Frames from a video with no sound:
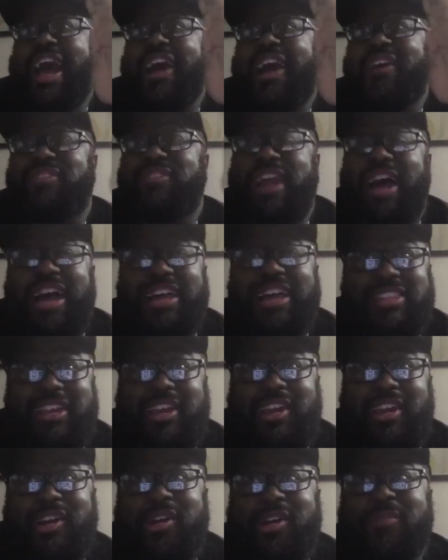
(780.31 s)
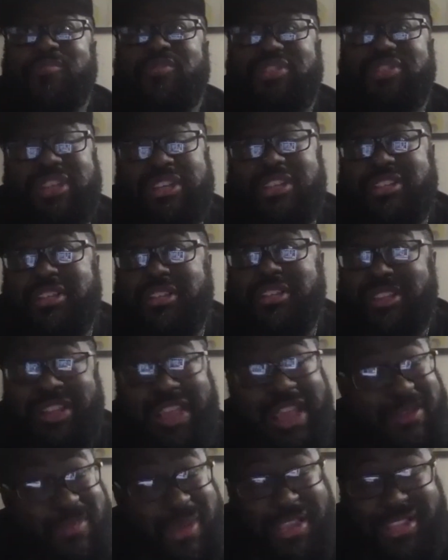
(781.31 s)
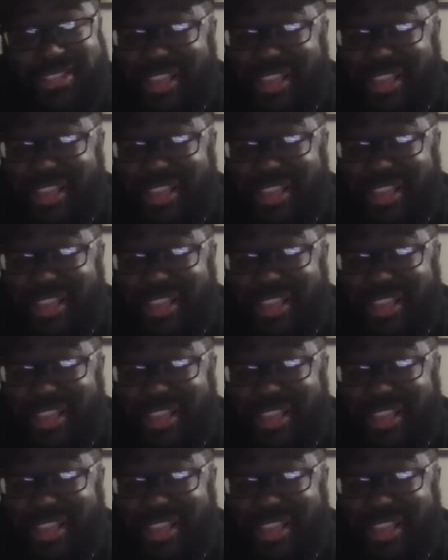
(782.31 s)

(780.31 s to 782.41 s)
I fly there. They may